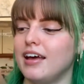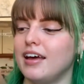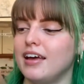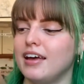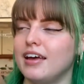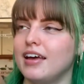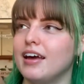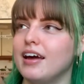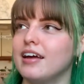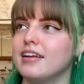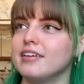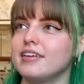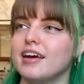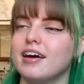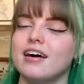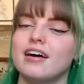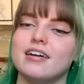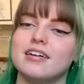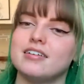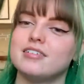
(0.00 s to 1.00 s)
And
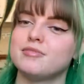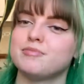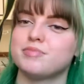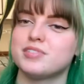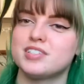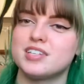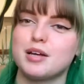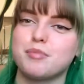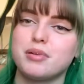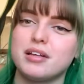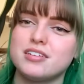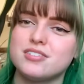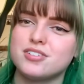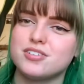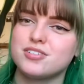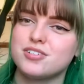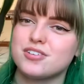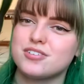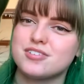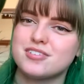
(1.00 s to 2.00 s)
yeah, snake plants are
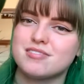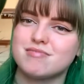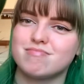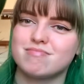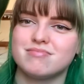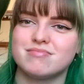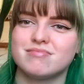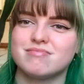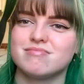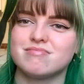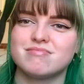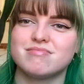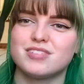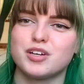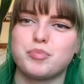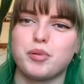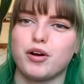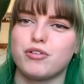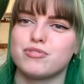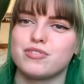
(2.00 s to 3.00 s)
just, they're
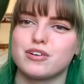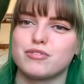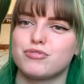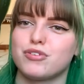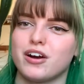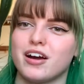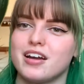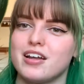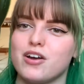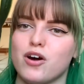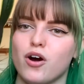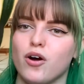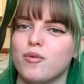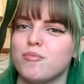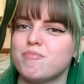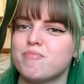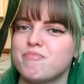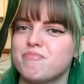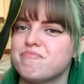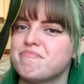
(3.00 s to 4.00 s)
perfect for any
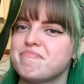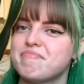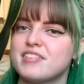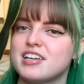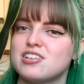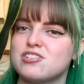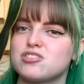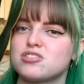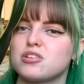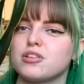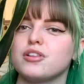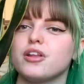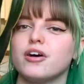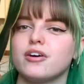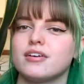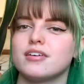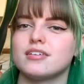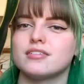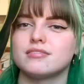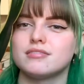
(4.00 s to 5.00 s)
home. They just
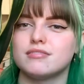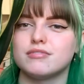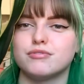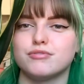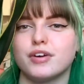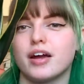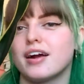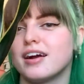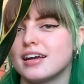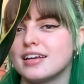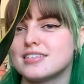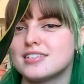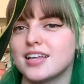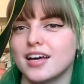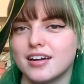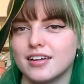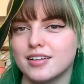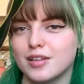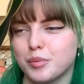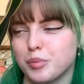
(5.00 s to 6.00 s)
look very
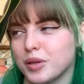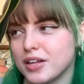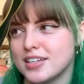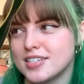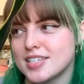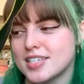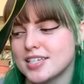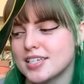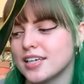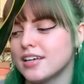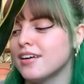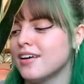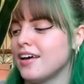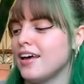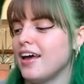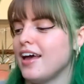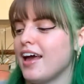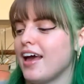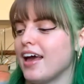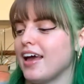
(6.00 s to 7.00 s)
aesthetically pleasing,
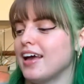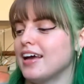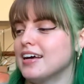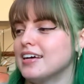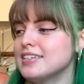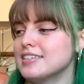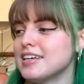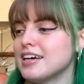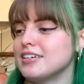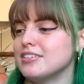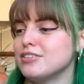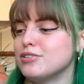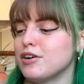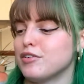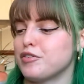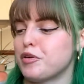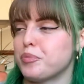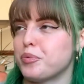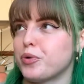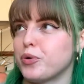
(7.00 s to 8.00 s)
and I do
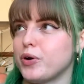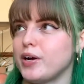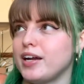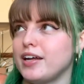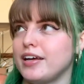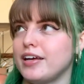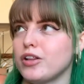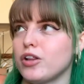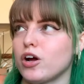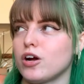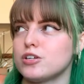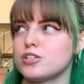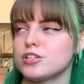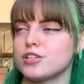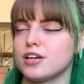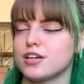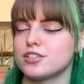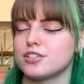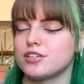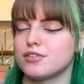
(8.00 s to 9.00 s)
have a pretty large
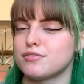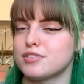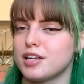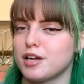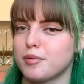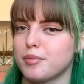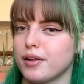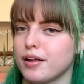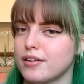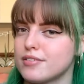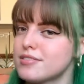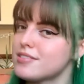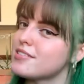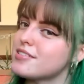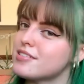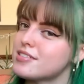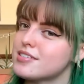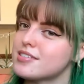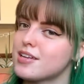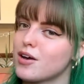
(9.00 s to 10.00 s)
collection of snake plants.
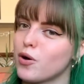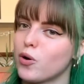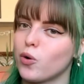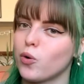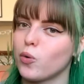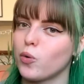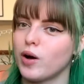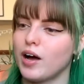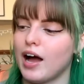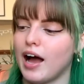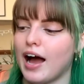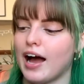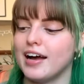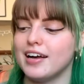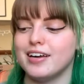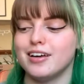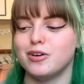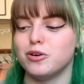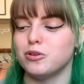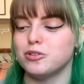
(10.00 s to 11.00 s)
So
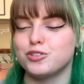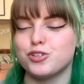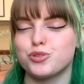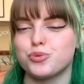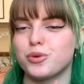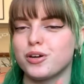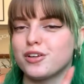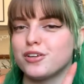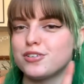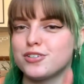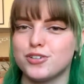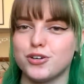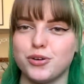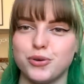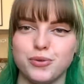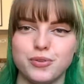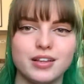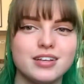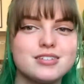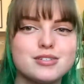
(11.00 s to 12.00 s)
I just wanted to show
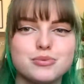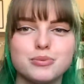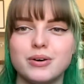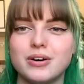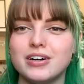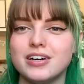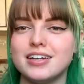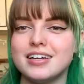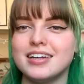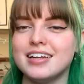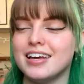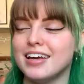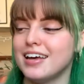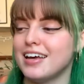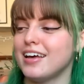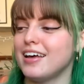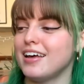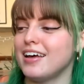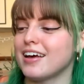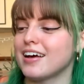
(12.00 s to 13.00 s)
you this one
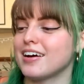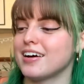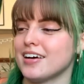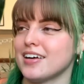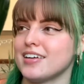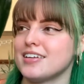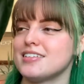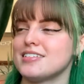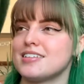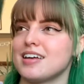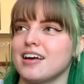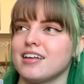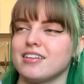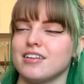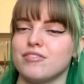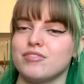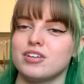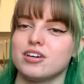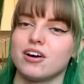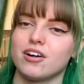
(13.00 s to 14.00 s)
because I
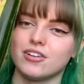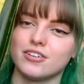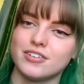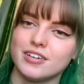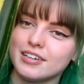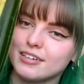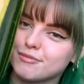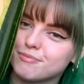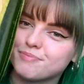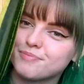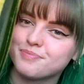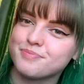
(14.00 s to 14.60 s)
love the coloring.